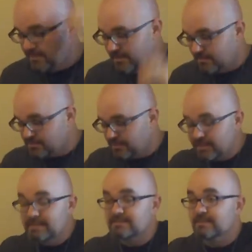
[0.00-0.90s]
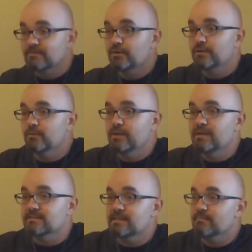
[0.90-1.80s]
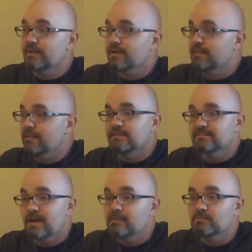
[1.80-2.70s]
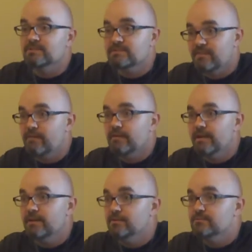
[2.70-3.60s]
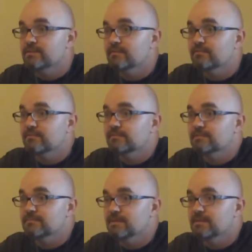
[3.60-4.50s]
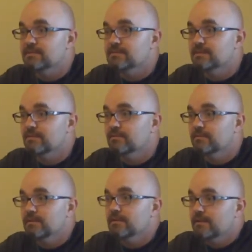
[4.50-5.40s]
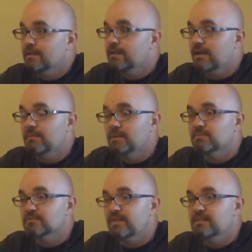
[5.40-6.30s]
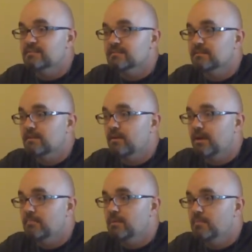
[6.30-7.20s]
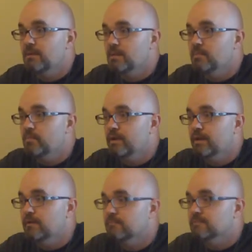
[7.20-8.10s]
I'm sure he did stuff during the week, but I think the Sabbath was his favorite day to do stuff, just because, it got in people's faces and had to make people wake up.